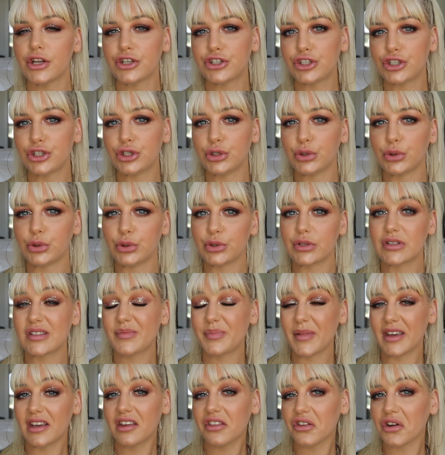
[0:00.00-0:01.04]
to
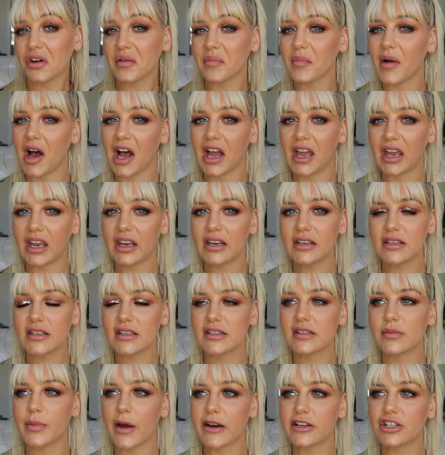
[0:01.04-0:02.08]
speak their mind,
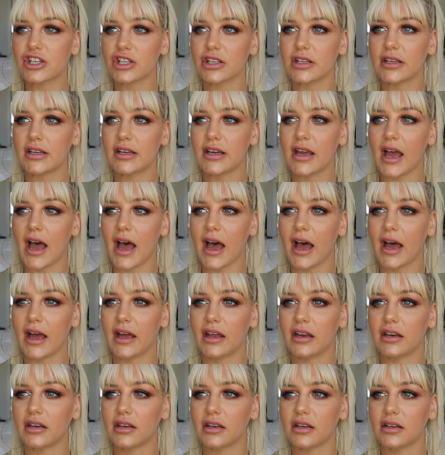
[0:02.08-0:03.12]
especially
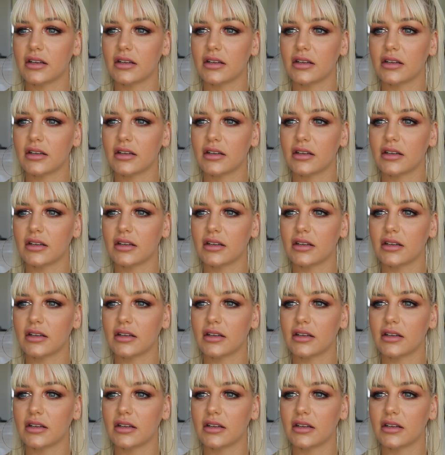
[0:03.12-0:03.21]
at